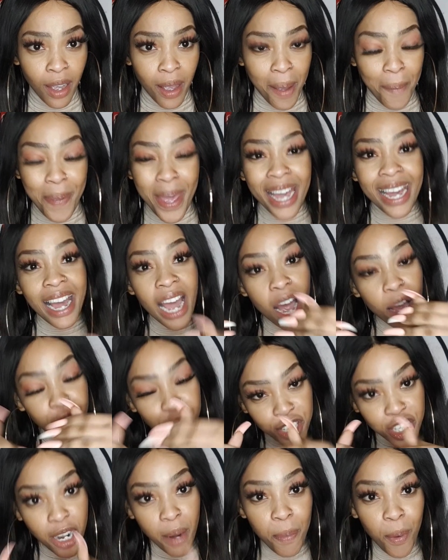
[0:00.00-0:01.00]
Be
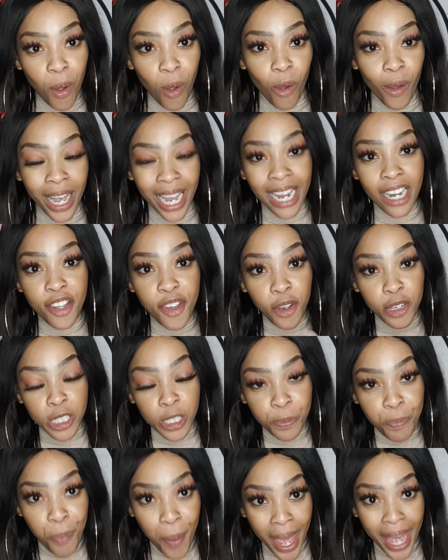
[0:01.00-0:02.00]
comfortable in your
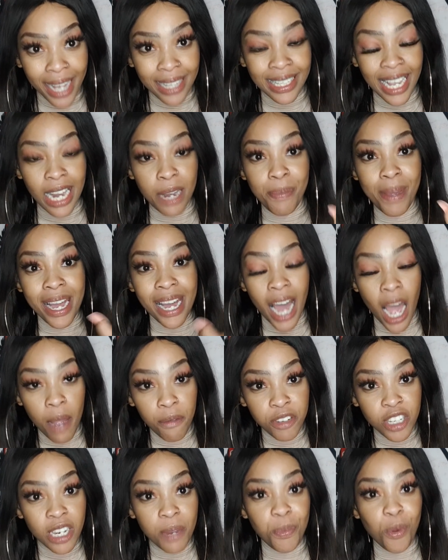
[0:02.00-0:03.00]
space and be
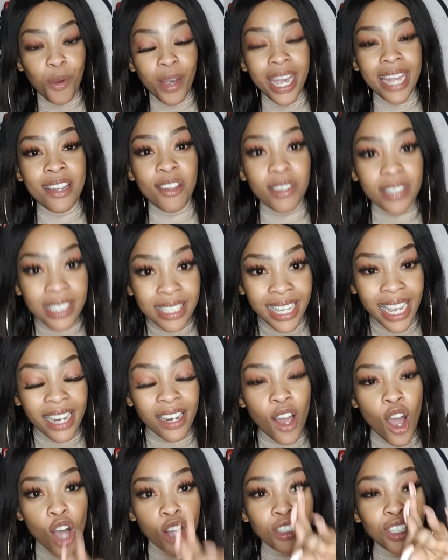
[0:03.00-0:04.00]
comfortable in your
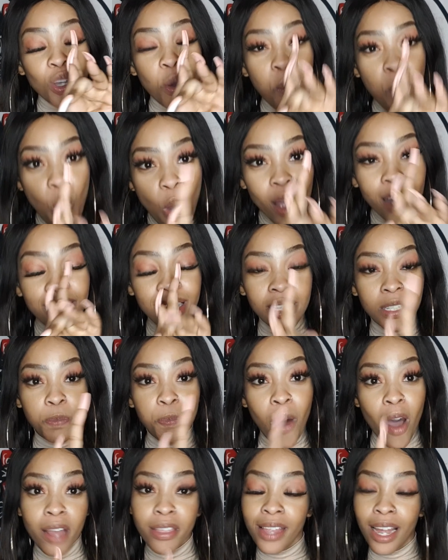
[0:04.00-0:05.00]
skin to walk this
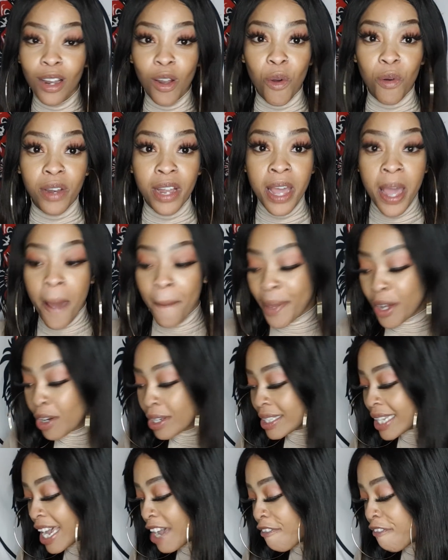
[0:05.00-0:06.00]
path alone.
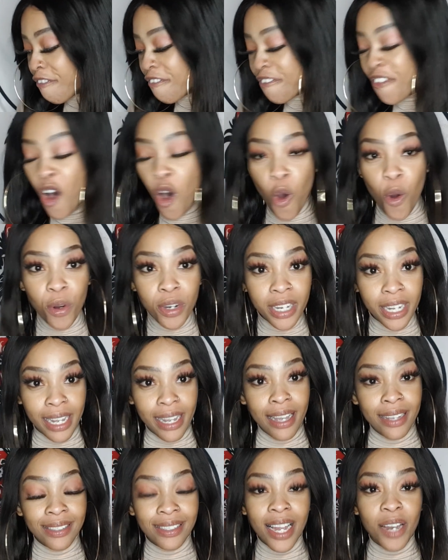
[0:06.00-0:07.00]
Because if phone
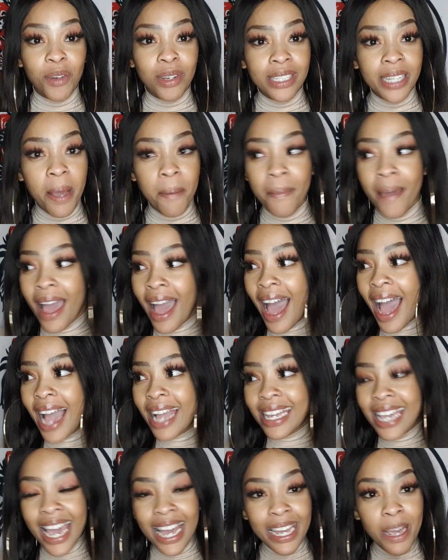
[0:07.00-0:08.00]
sithandwa sami
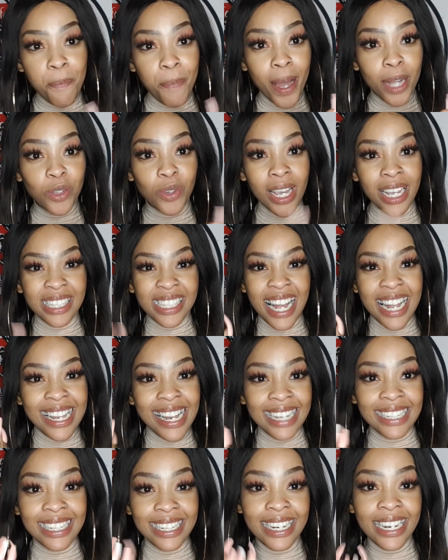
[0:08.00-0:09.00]
angeke iphathwe
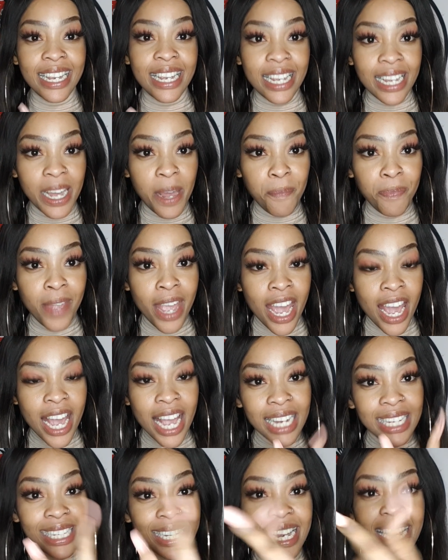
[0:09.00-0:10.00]
izandla eziningi,
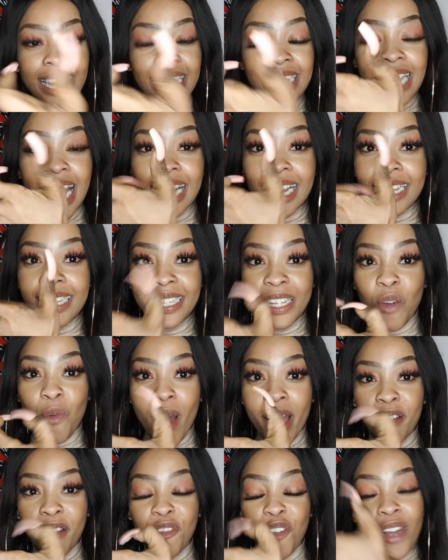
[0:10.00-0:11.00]
idinga isandla
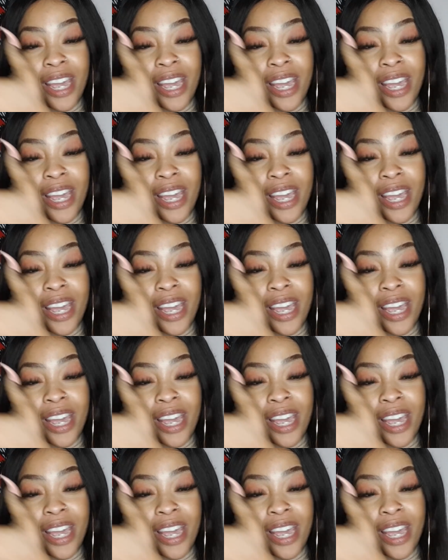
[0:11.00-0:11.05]
esiyi-1 for